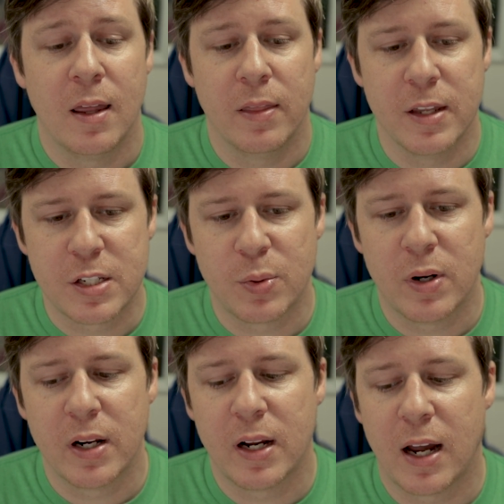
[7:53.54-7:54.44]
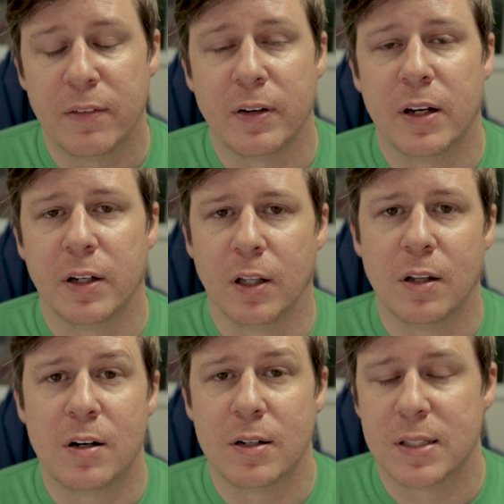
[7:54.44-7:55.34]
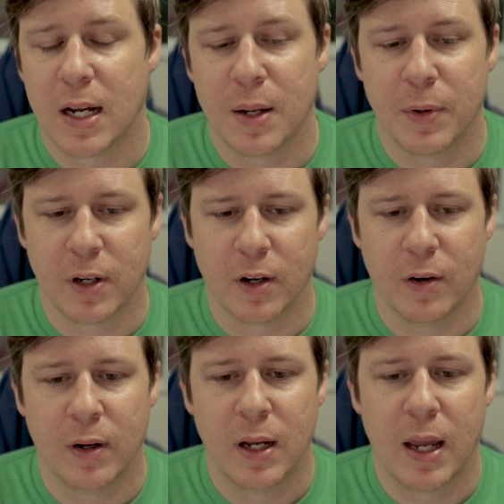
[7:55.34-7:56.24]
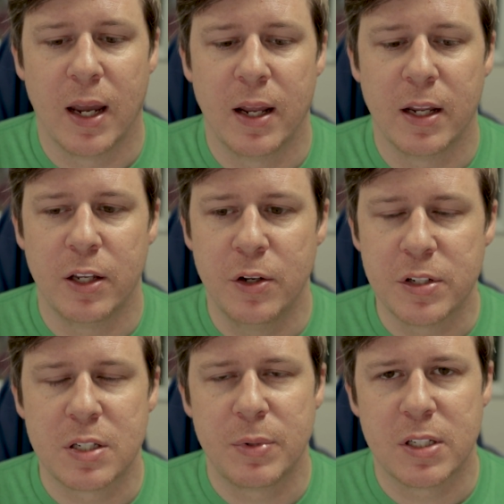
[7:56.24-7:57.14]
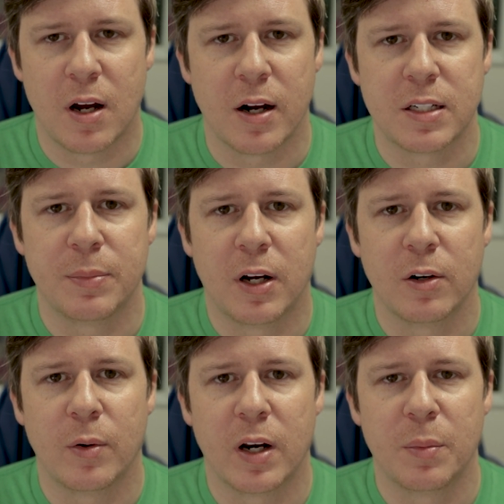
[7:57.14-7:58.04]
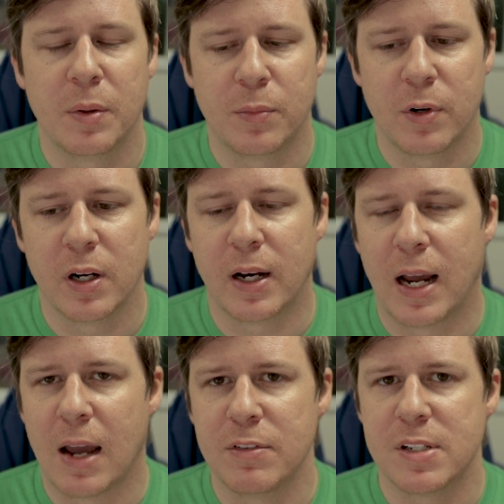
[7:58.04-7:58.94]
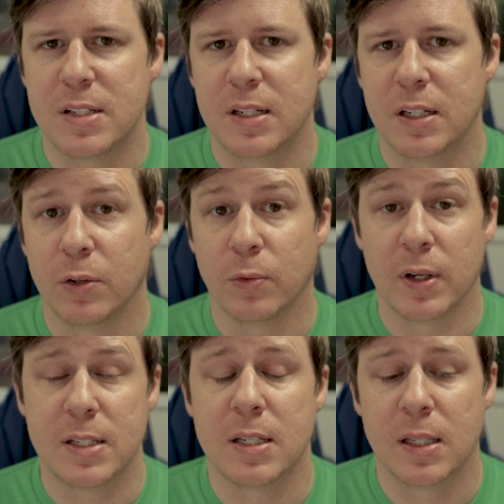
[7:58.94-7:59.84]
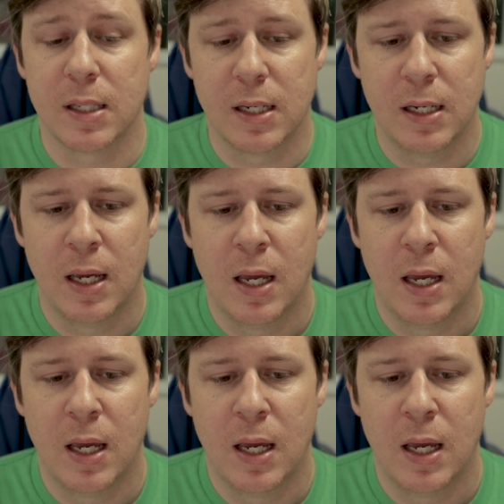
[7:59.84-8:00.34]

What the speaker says: This one I found a long time ago, and it used to be talked about quite a bit more, and I haven't seen it recently.